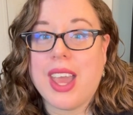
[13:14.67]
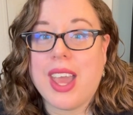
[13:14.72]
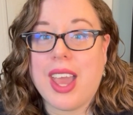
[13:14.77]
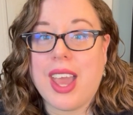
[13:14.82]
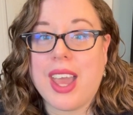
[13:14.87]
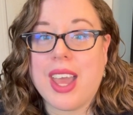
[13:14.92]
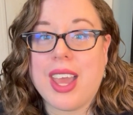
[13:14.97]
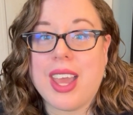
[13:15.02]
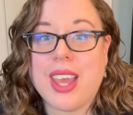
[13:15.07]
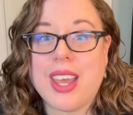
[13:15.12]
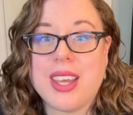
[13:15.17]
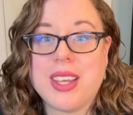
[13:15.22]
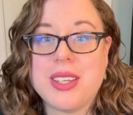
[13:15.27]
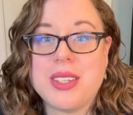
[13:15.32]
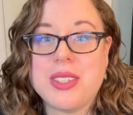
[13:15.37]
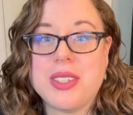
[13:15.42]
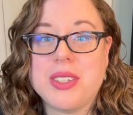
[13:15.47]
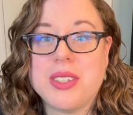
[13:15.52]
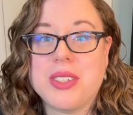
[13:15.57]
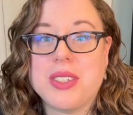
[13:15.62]

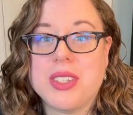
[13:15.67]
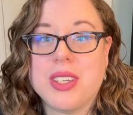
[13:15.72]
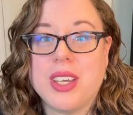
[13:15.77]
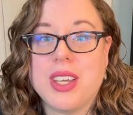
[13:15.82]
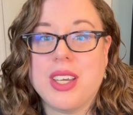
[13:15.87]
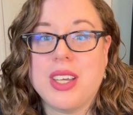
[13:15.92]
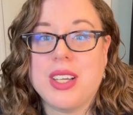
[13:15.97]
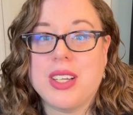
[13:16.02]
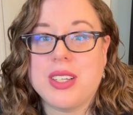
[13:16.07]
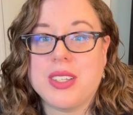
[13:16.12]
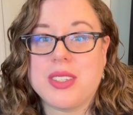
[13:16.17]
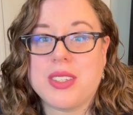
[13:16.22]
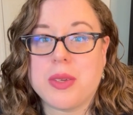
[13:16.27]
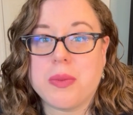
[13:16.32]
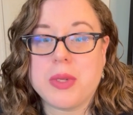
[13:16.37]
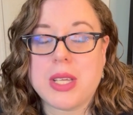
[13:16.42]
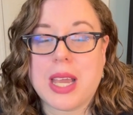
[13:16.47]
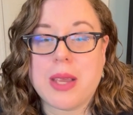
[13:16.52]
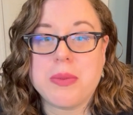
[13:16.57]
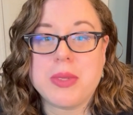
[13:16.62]
And
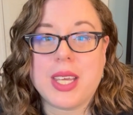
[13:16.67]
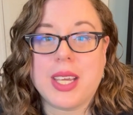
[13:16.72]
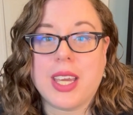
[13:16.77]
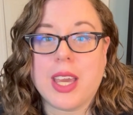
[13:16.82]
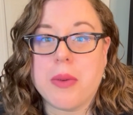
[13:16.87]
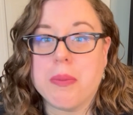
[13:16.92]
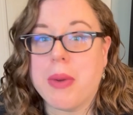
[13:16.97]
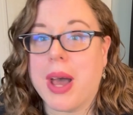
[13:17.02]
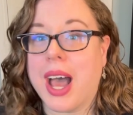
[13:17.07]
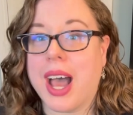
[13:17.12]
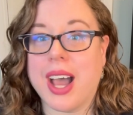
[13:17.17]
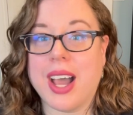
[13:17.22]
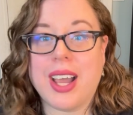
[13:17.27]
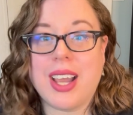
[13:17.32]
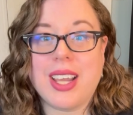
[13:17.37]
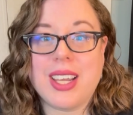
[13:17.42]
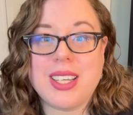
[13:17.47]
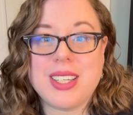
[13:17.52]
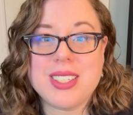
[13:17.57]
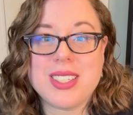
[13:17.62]
sometimes I get
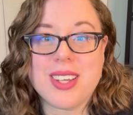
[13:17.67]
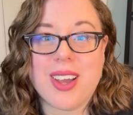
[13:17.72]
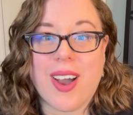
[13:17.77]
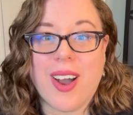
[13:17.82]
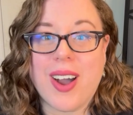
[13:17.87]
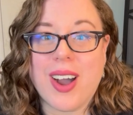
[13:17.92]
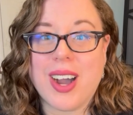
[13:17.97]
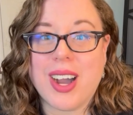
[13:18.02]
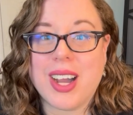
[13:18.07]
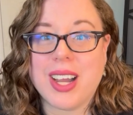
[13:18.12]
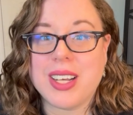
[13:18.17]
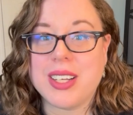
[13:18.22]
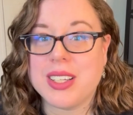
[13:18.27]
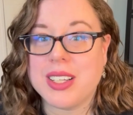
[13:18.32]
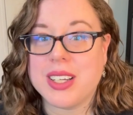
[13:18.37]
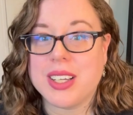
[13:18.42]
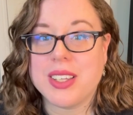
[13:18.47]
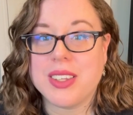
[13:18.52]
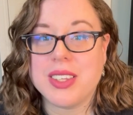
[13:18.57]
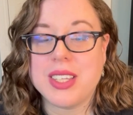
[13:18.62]
behind
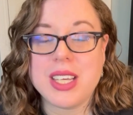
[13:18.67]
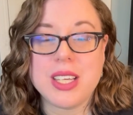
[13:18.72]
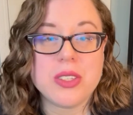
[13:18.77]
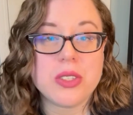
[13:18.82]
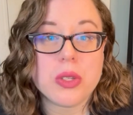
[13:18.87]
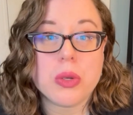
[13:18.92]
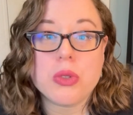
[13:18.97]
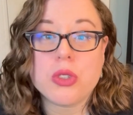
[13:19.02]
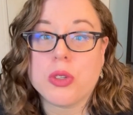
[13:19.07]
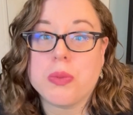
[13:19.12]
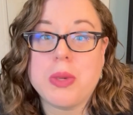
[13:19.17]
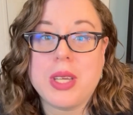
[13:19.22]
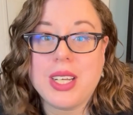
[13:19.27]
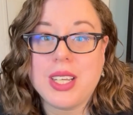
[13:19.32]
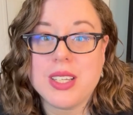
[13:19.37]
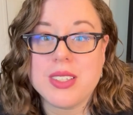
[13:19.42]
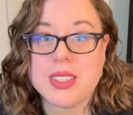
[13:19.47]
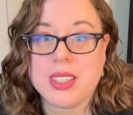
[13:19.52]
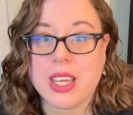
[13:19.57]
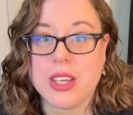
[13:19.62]
on the social
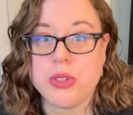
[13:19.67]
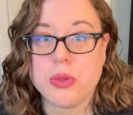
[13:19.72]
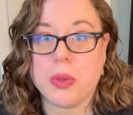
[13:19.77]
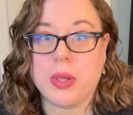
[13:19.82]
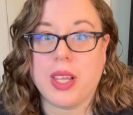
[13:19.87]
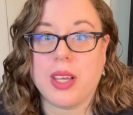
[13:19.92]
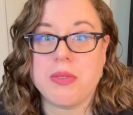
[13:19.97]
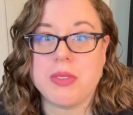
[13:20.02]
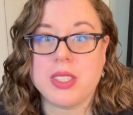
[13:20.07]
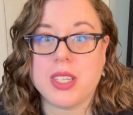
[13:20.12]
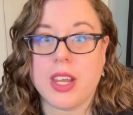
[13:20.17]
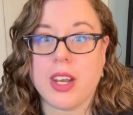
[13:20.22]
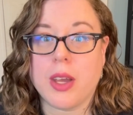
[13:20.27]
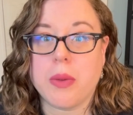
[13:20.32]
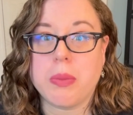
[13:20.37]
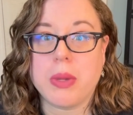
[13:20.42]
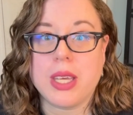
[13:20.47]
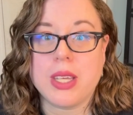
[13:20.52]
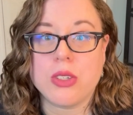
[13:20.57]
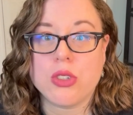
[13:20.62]
media schedule I've set
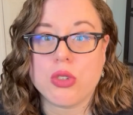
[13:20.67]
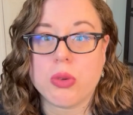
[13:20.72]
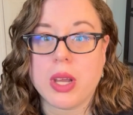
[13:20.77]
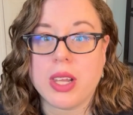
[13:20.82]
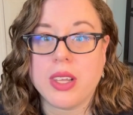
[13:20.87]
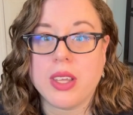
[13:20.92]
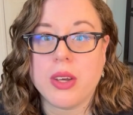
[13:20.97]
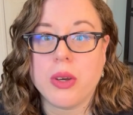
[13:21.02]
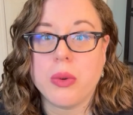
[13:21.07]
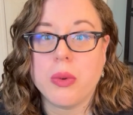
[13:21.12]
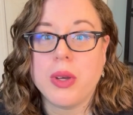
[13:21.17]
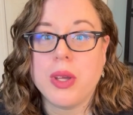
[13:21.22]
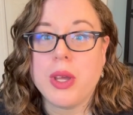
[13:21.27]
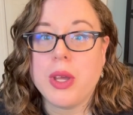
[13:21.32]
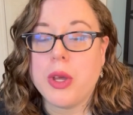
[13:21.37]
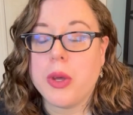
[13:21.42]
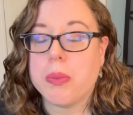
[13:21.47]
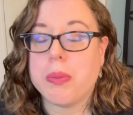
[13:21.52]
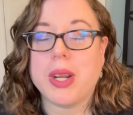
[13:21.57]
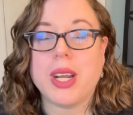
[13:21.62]
up in Trello,
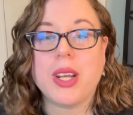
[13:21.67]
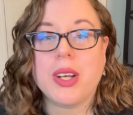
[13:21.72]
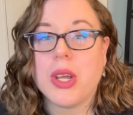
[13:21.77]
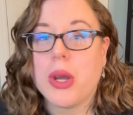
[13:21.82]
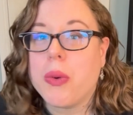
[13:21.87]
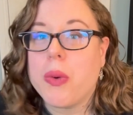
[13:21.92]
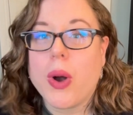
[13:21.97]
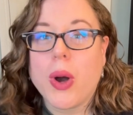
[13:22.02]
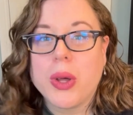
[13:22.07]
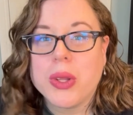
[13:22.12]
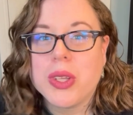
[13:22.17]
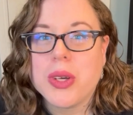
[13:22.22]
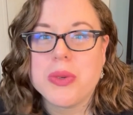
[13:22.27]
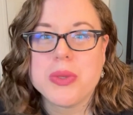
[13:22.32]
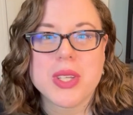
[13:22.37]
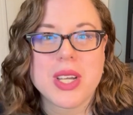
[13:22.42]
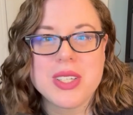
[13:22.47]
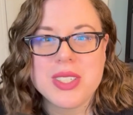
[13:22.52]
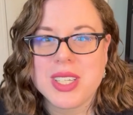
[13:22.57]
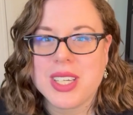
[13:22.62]
but I know all
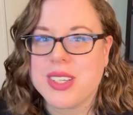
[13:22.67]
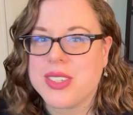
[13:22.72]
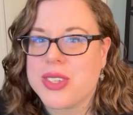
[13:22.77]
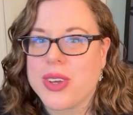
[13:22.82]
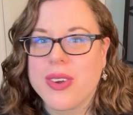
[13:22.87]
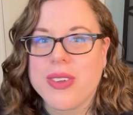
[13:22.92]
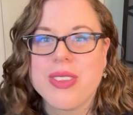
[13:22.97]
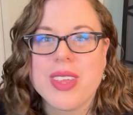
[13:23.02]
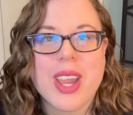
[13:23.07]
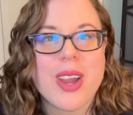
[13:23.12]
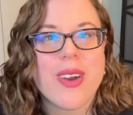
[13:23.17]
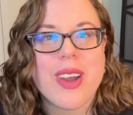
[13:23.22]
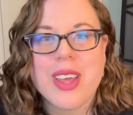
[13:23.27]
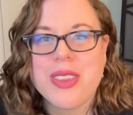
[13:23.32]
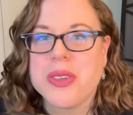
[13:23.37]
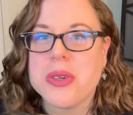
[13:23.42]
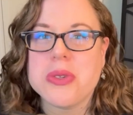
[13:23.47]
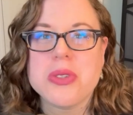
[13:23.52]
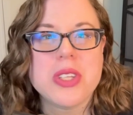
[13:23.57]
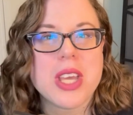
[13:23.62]
those ideas are there
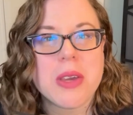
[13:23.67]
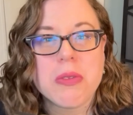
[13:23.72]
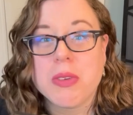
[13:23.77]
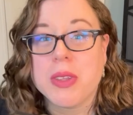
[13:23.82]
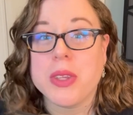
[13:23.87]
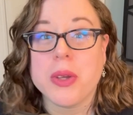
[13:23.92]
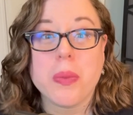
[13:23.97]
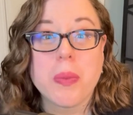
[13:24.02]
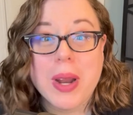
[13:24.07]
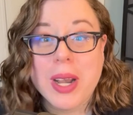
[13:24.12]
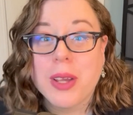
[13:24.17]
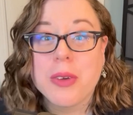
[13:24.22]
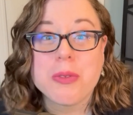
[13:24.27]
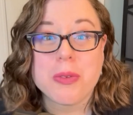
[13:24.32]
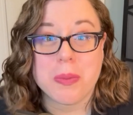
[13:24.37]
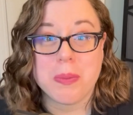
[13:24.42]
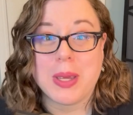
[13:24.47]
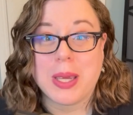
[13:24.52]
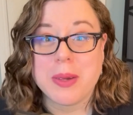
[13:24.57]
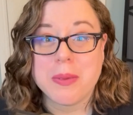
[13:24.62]
and they're safe and they're waiting
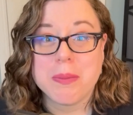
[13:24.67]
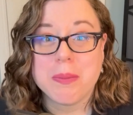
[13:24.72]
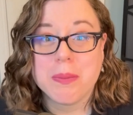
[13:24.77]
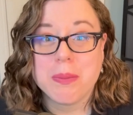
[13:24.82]
for me.